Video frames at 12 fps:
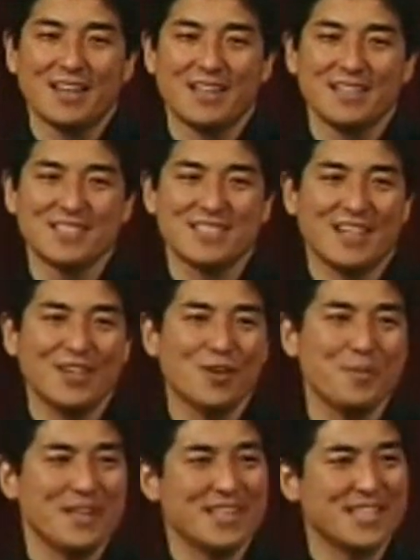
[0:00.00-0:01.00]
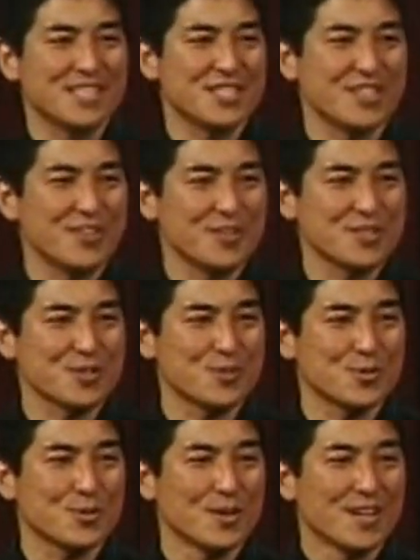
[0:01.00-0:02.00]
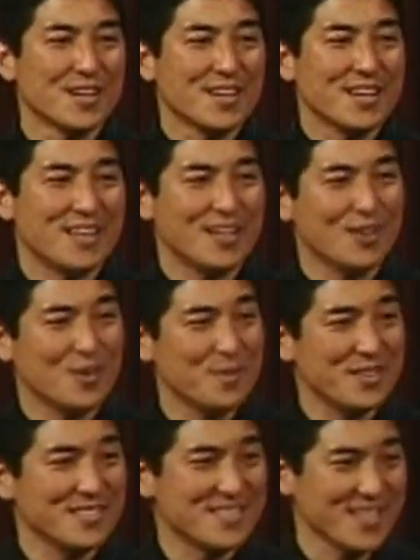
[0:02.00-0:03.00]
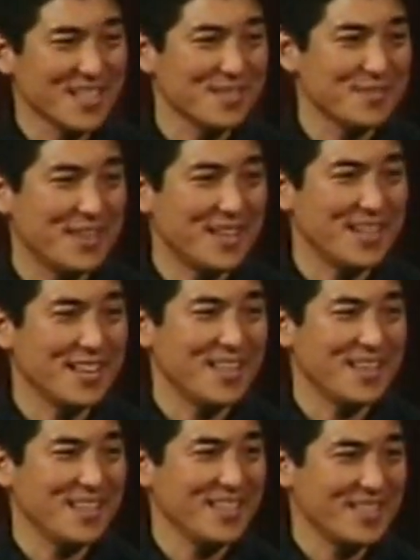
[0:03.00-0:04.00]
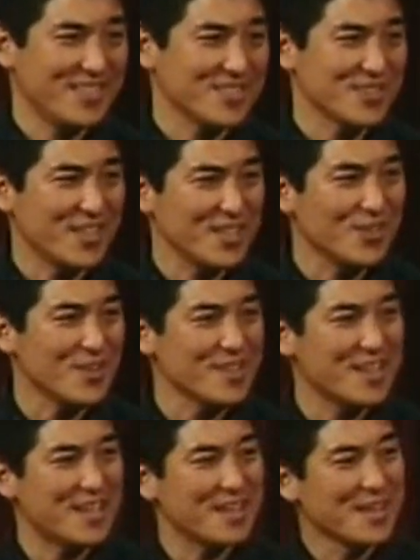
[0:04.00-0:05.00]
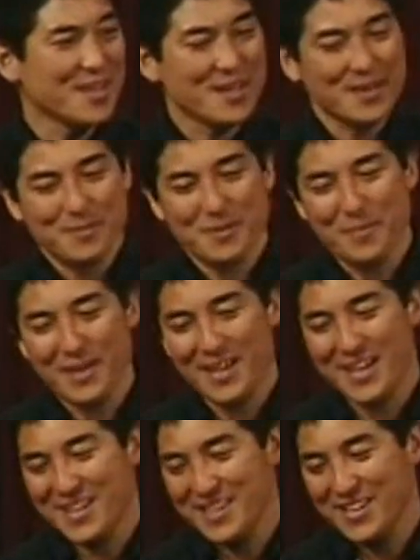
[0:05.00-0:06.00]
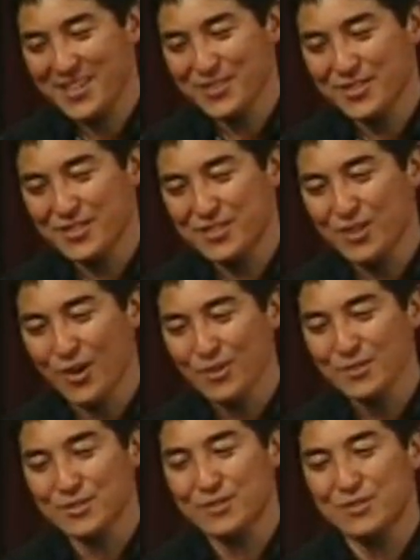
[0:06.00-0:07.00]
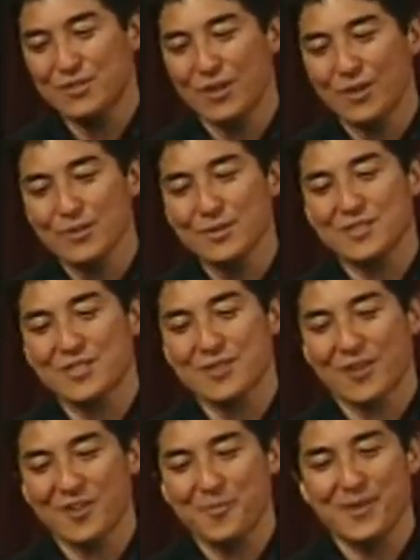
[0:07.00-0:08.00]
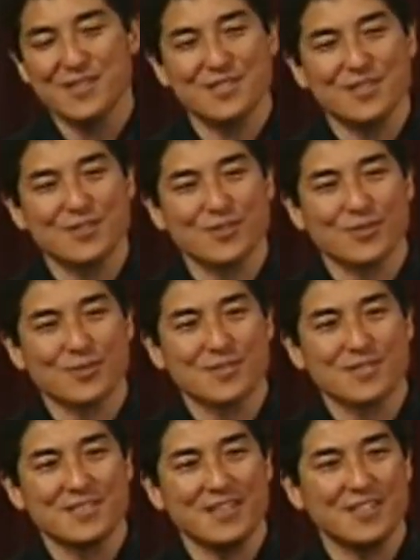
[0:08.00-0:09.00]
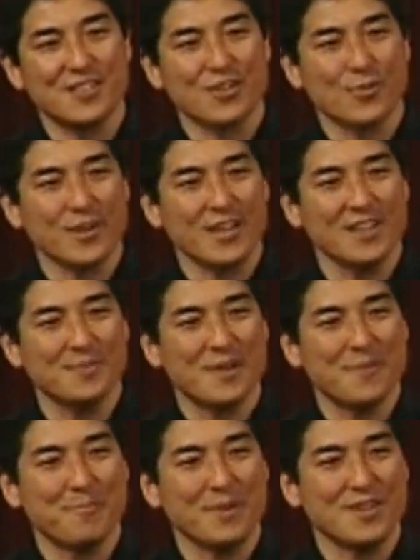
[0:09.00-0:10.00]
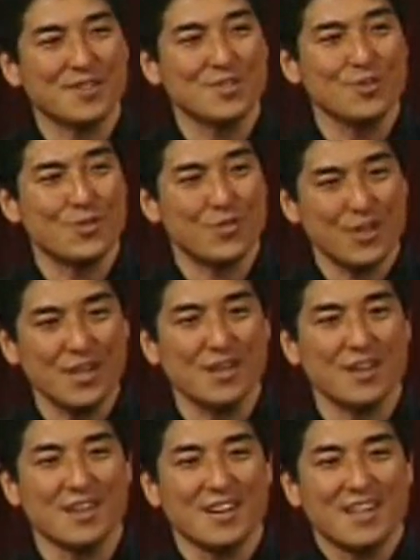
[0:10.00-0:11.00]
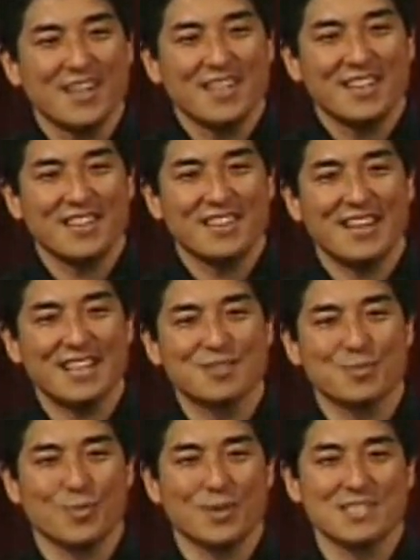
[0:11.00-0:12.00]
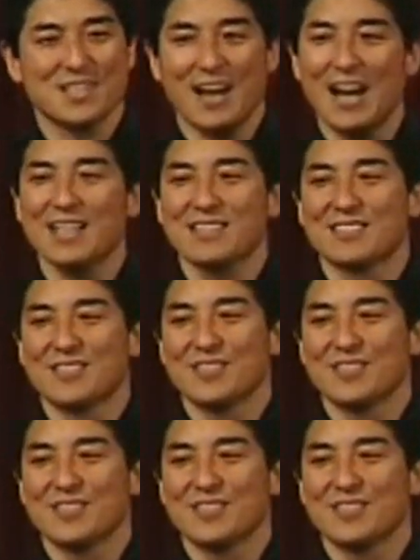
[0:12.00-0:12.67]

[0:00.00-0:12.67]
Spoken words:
Listen, I know I'm in an engineering school, and I know I'm in Silicon Valley, and so I know all that. But man, don't start a business or take a curriculum up because you think that that's what's hot.